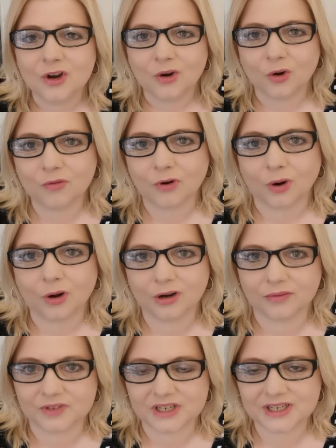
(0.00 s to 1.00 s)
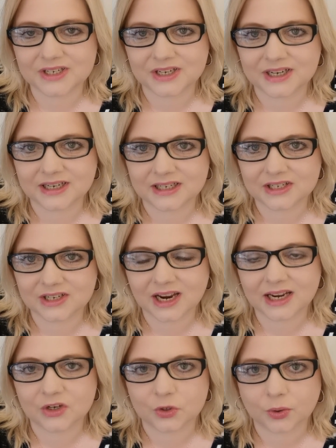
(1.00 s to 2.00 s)
over all of these years,
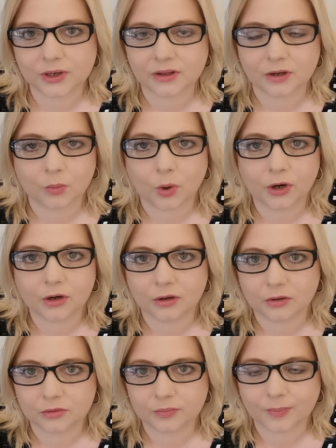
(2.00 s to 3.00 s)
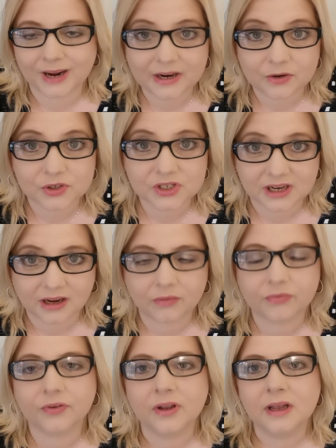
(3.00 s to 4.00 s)
Jane, doing the workload by
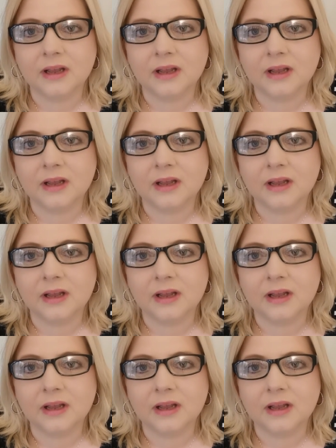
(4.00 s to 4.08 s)
yourself.